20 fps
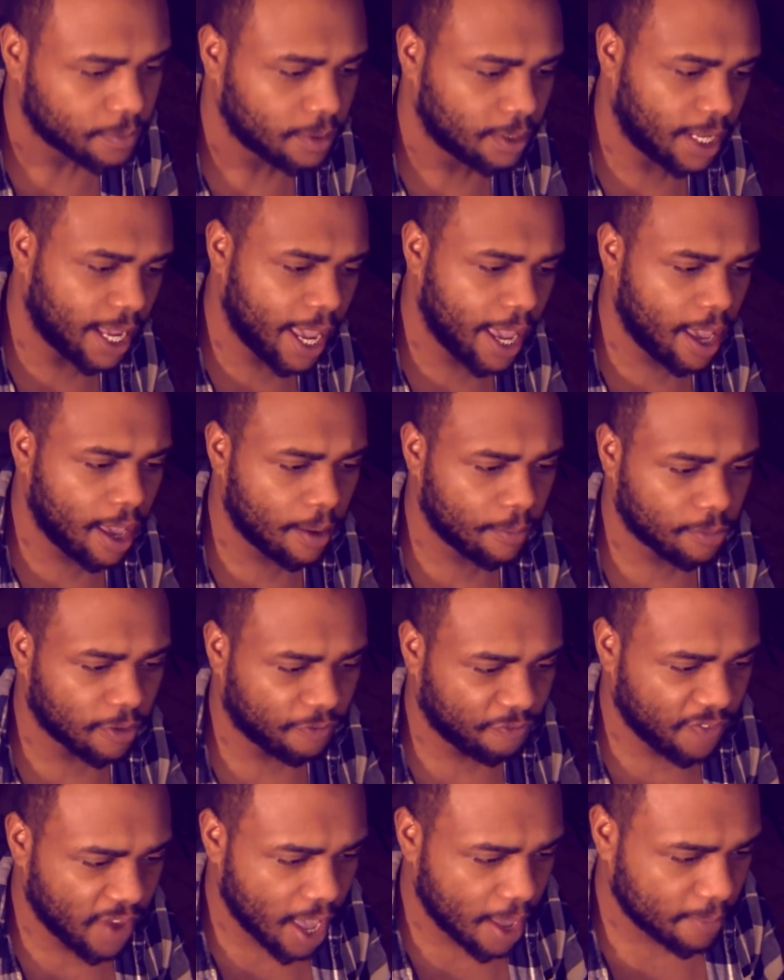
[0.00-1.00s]
Damn,
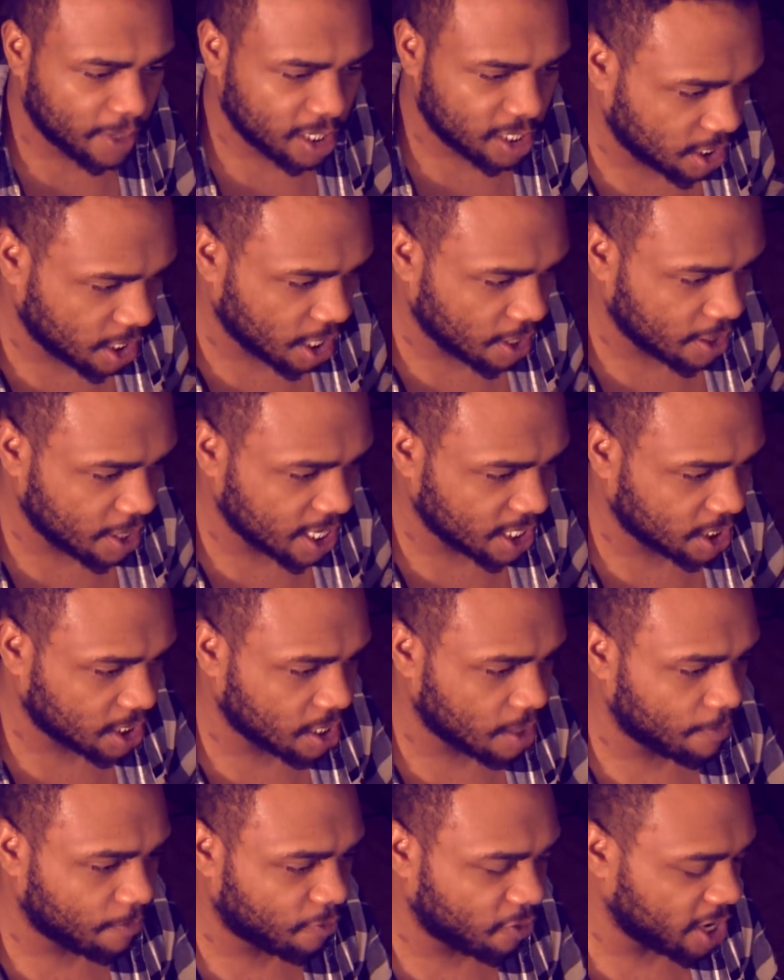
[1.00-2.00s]
the family, each other, that's
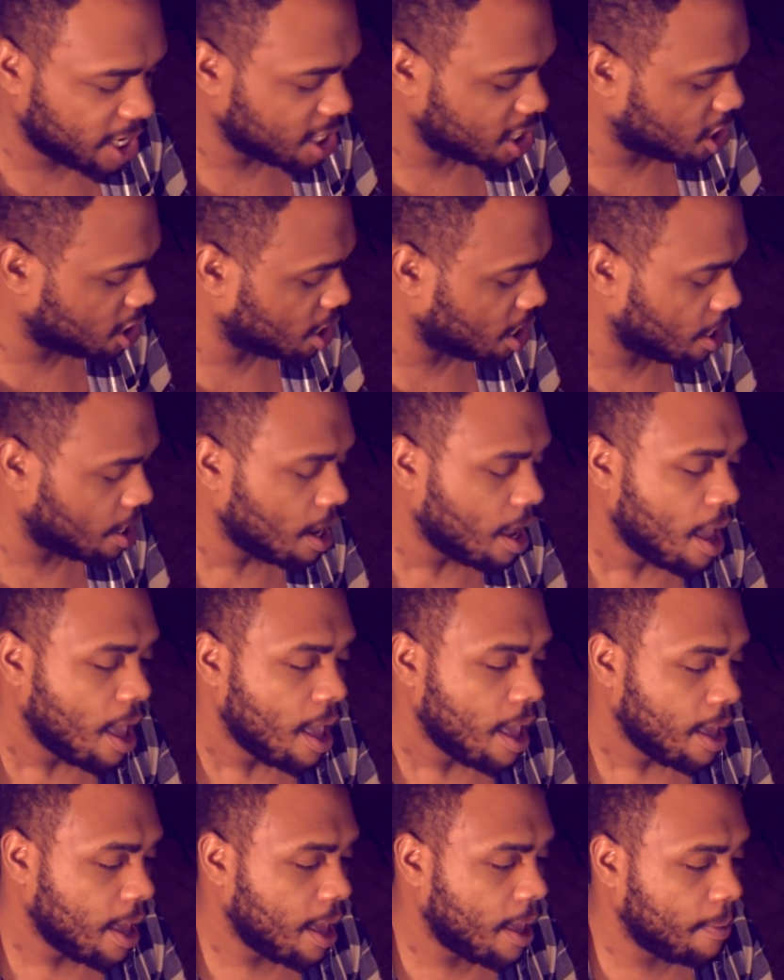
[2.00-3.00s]
some freaky shit.
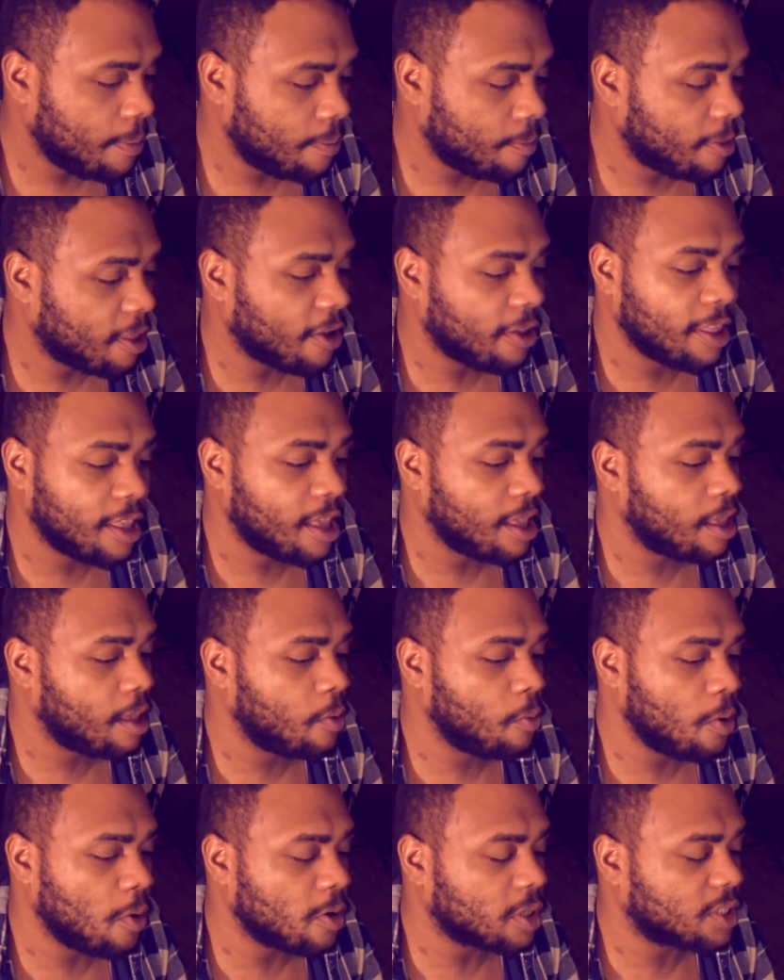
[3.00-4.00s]

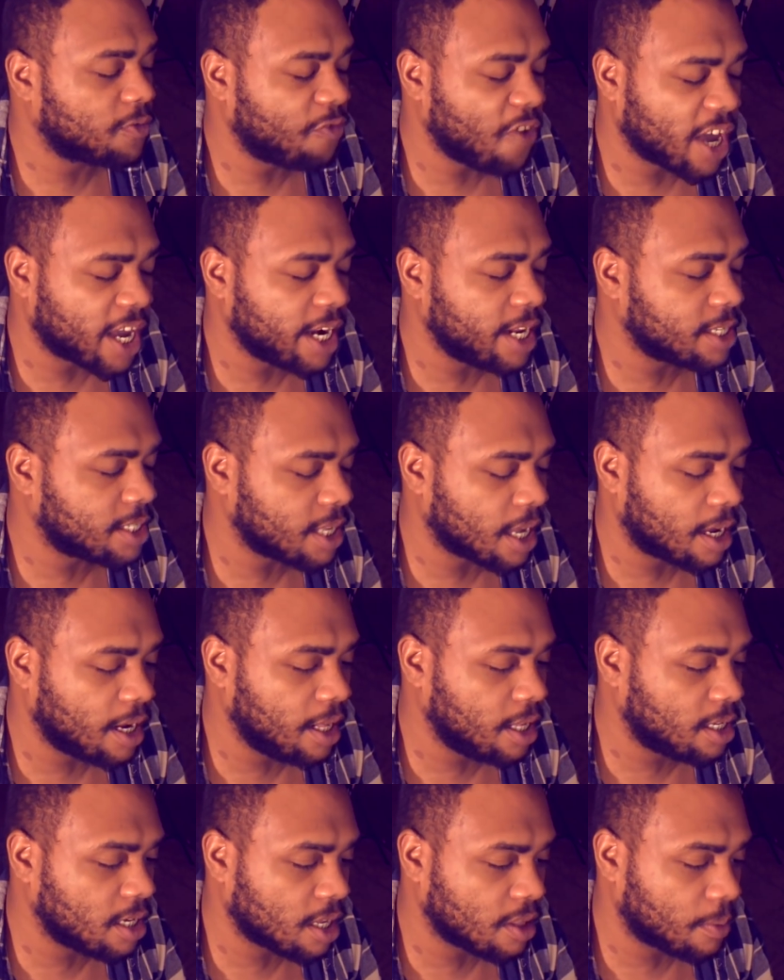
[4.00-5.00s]
We was fucking and
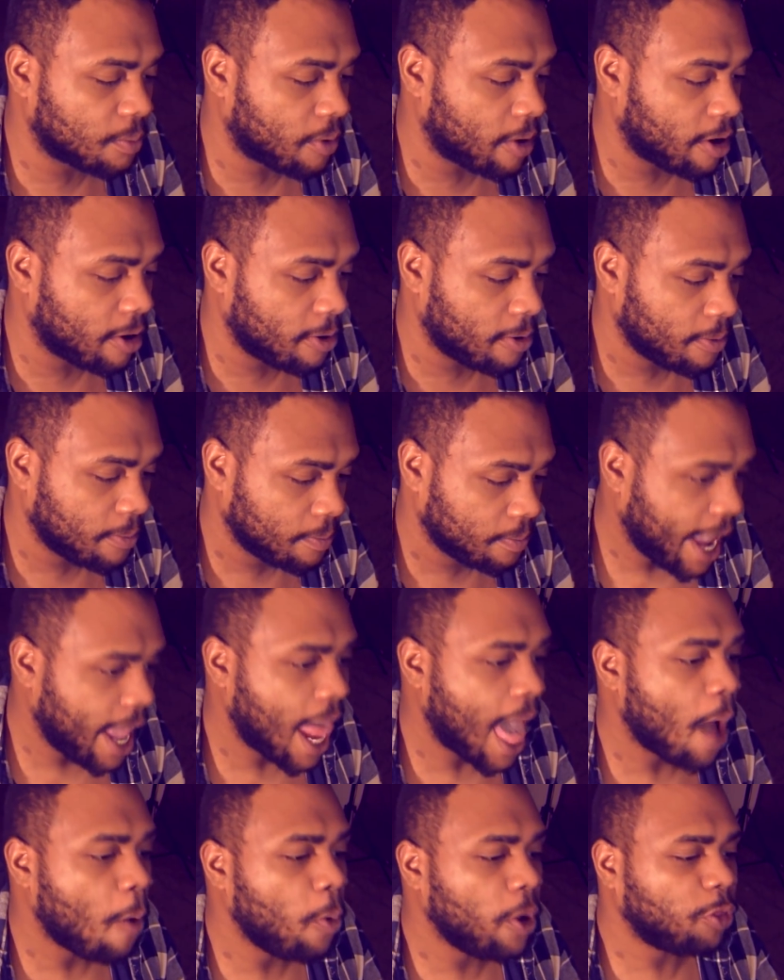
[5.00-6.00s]
sucking each other, bro.
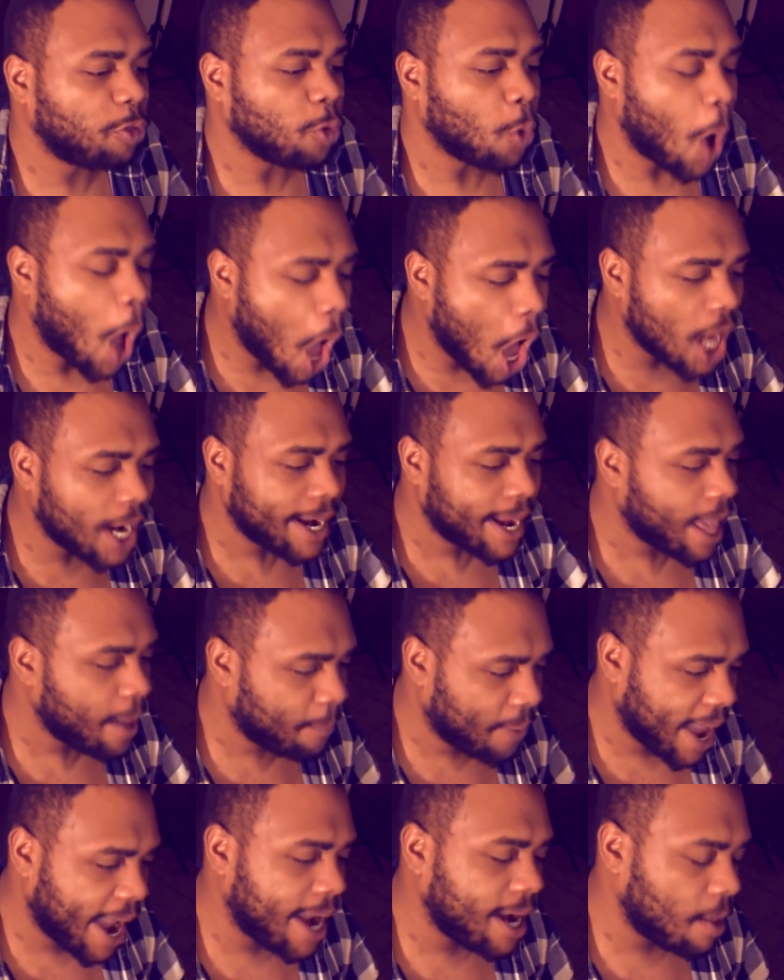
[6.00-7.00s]
And I went through all of
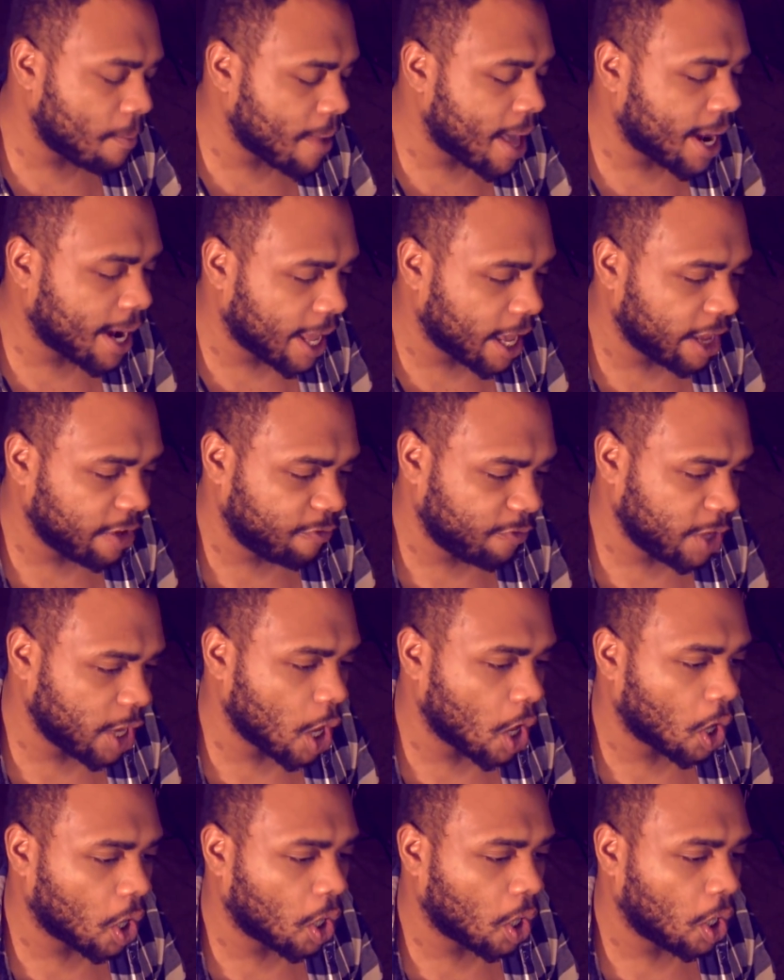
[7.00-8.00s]
that pain in my life,
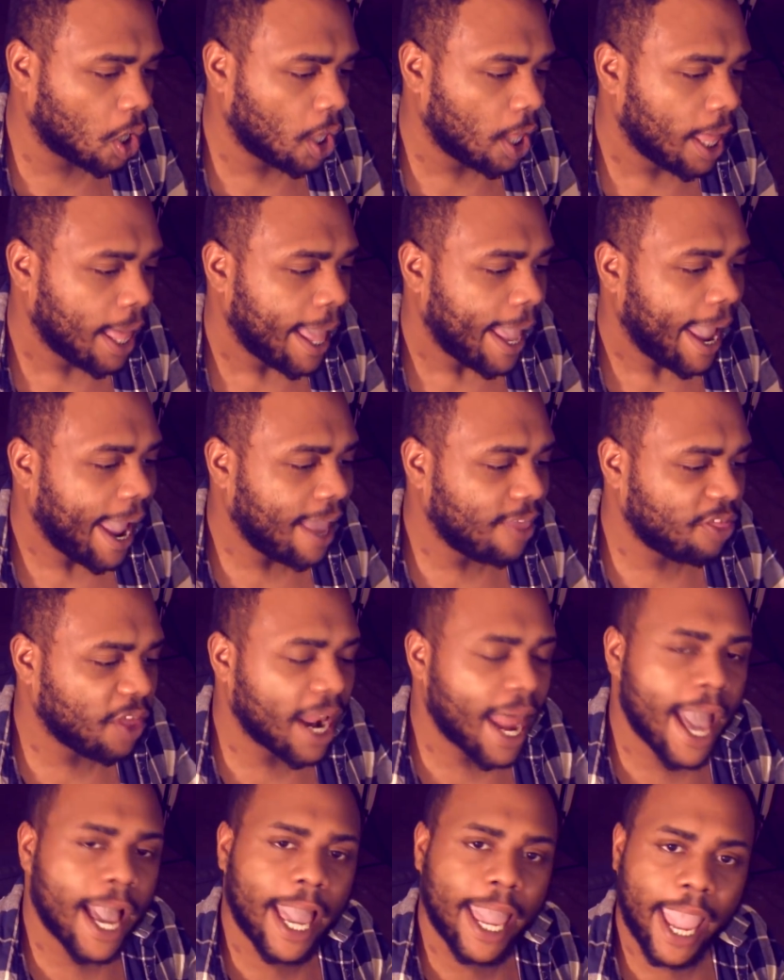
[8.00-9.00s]
y'all. And
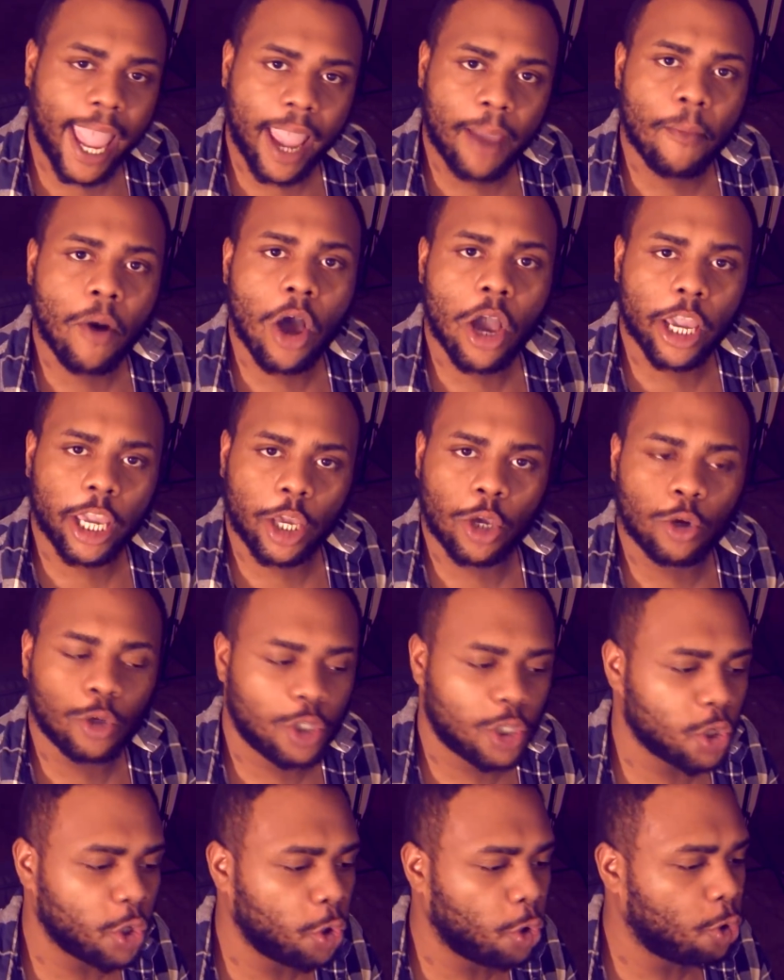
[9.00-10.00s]
then I came on
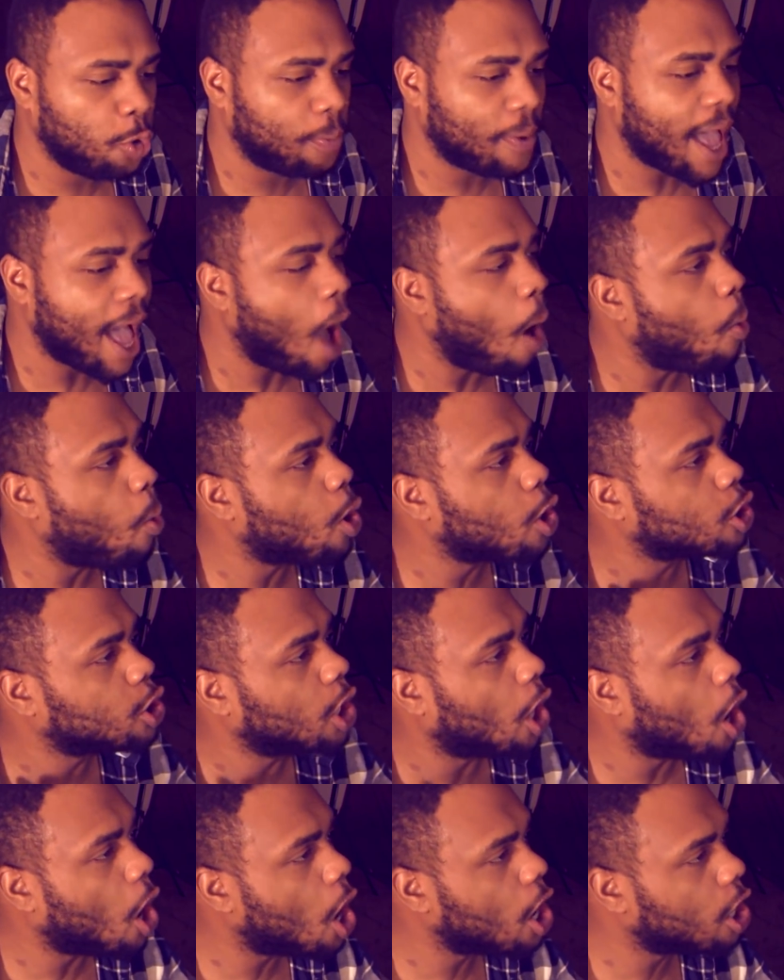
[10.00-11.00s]
YouTube. I
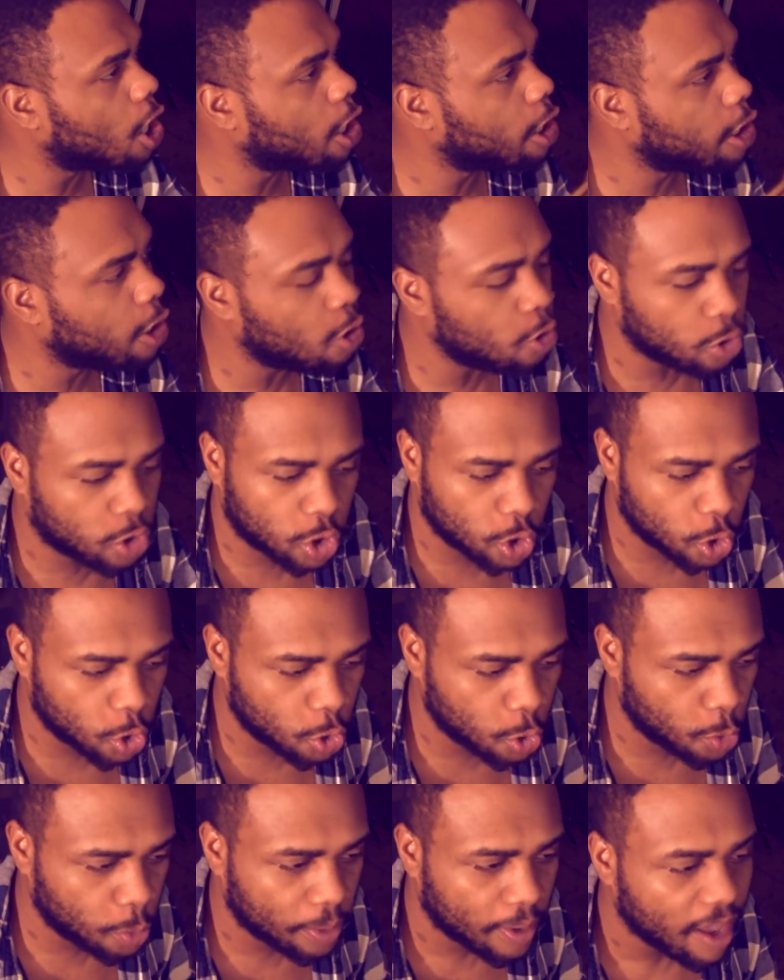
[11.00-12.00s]
worked hard on
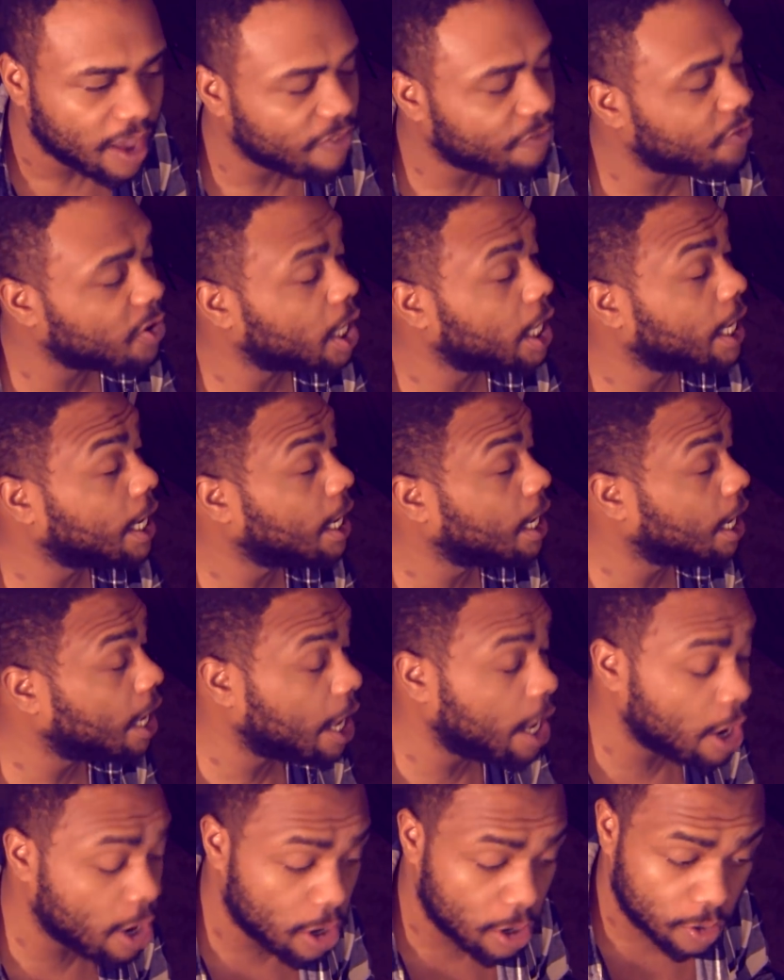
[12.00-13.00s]
YouTube for
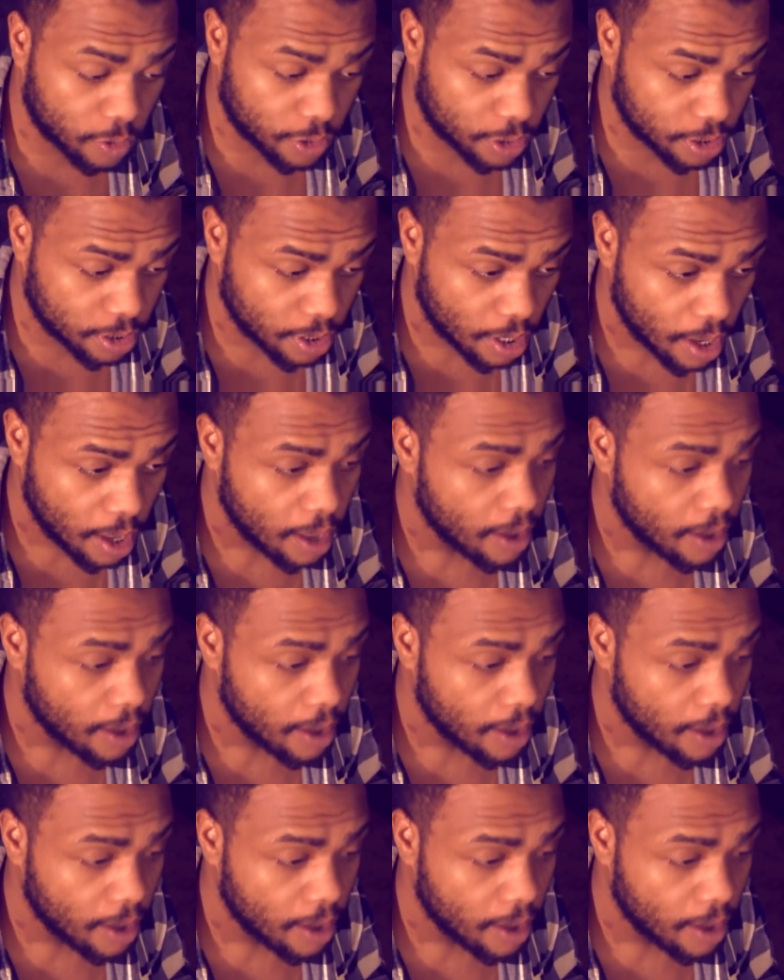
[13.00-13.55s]
years.